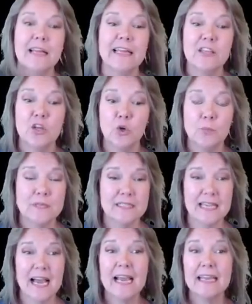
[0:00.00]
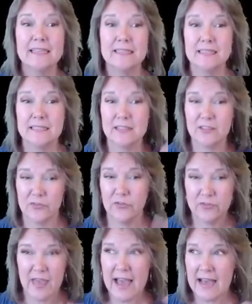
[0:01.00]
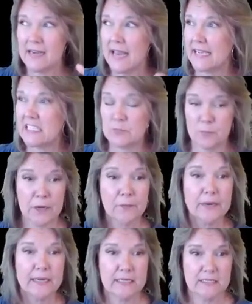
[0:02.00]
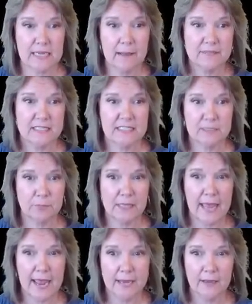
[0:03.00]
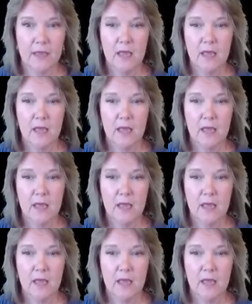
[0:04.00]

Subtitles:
in the hoop designs, that experience comes into play.